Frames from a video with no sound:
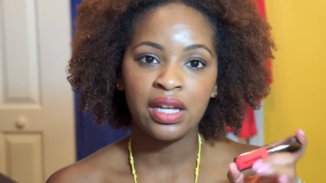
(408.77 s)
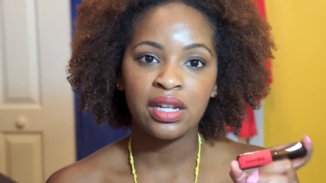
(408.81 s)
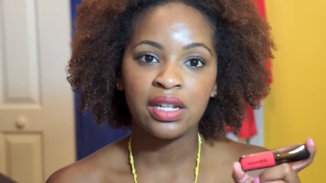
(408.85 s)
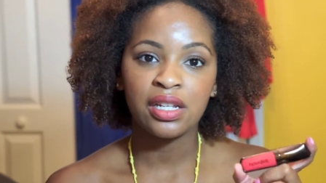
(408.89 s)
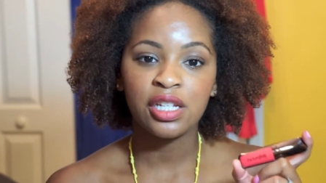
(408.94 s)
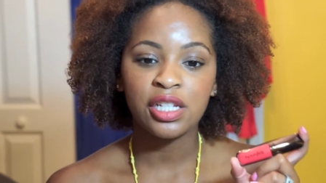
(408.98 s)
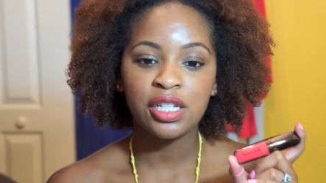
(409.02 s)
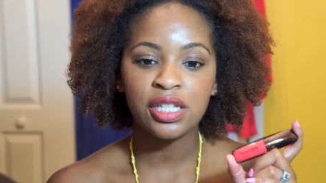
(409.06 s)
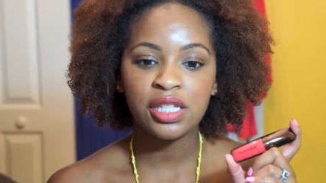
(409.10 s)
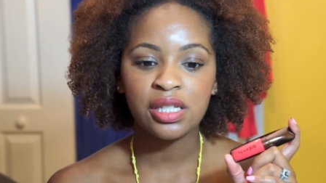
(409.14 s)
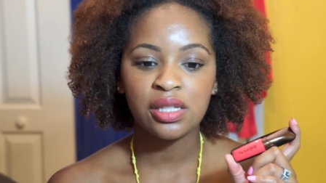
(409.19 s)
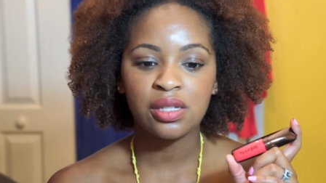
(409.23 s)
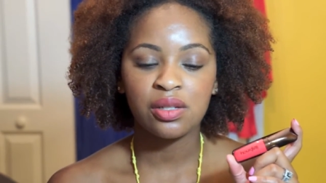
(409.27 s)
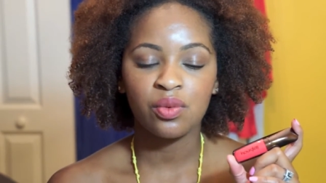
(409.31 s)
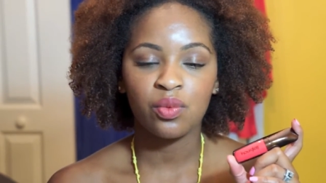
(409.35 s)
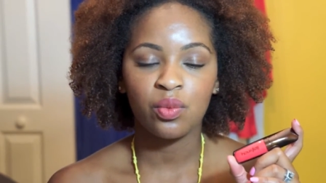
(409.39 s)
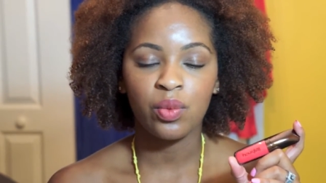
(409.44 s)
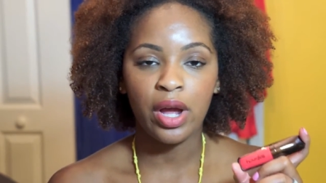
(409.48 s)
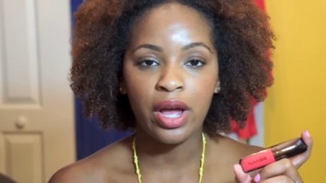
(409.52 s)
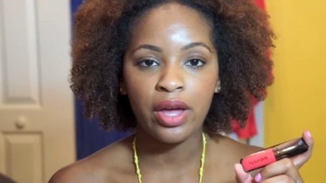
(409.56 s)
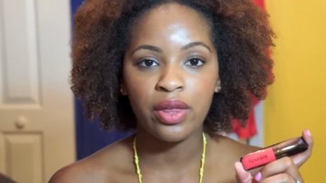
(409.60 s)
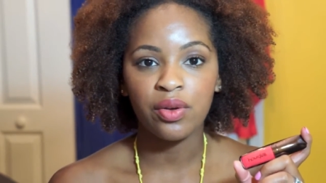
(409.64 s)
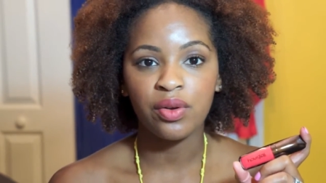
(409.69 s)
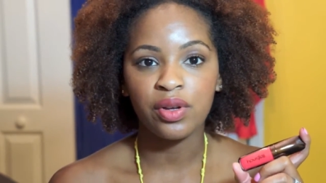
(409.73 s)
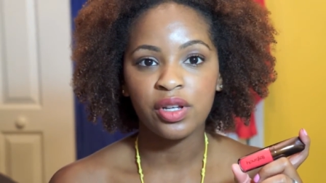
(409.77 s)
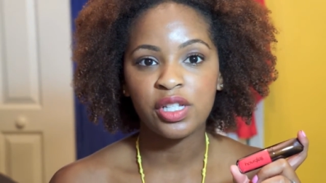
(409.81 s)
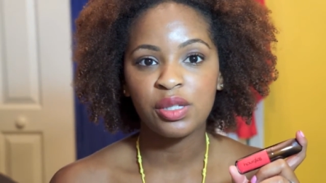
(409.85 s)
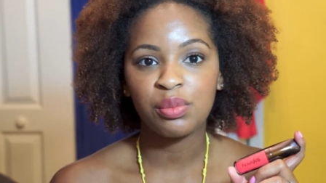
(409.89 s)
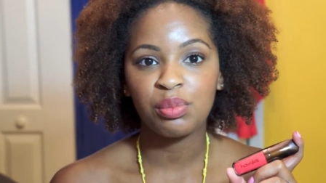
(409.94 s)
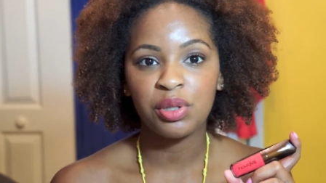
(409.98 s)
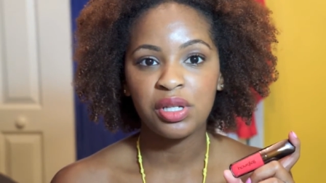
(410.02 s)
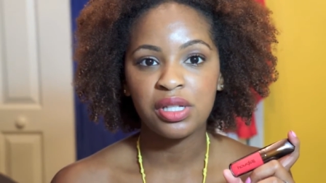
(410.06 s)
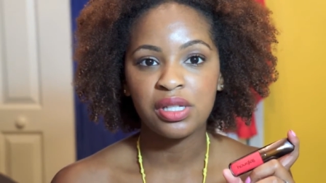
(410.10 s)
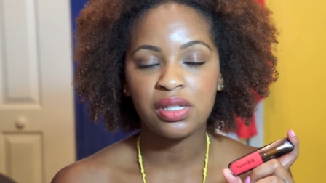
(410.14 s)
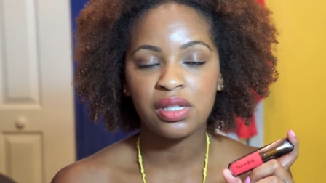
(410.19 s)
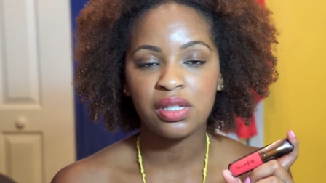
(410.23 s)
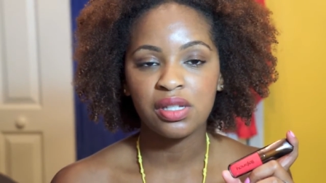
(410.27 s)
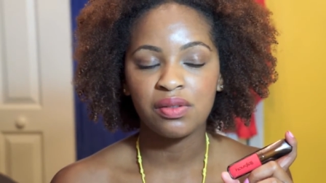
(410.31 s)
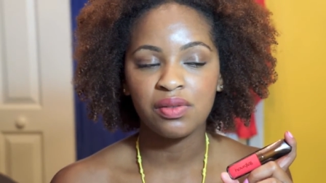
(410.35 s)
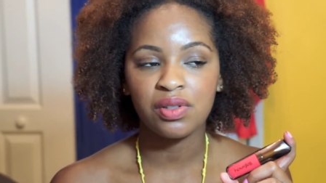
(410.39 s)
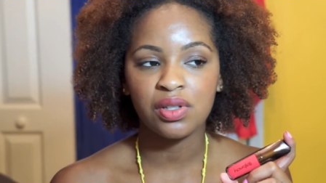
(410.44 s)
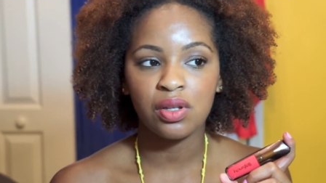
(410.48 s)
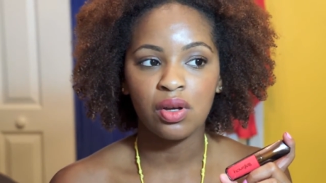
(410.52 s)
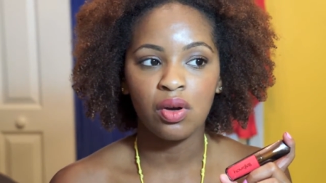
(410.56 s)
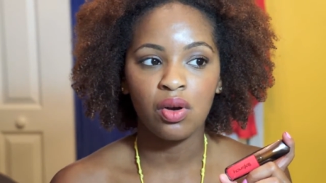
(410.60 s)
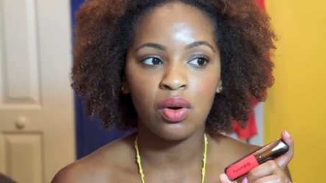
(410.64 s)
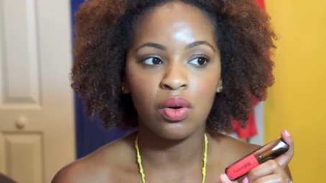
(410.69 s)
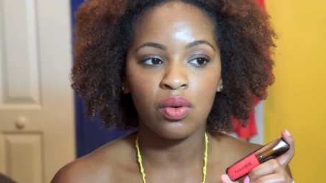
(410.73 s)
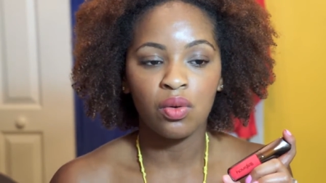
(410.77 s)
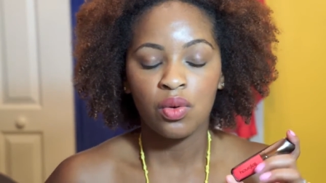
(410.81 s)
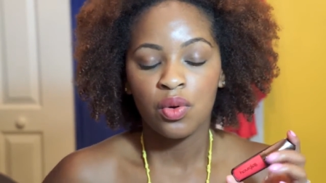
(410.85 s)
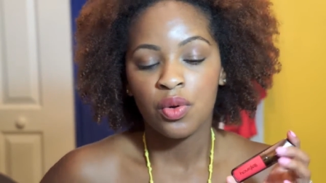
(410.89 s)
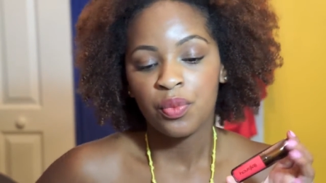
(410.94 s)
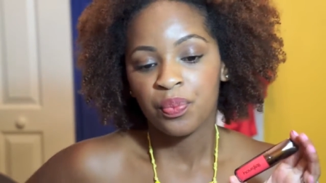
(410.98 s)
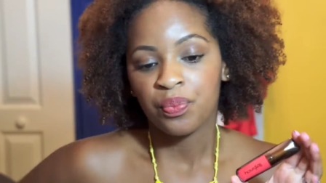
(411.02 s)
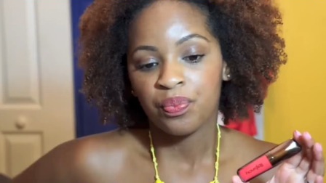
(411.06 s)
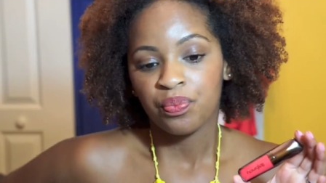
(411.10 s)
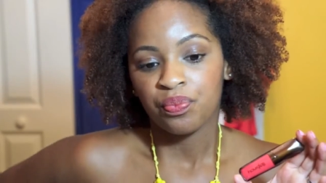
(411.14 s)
It is rather expensive, so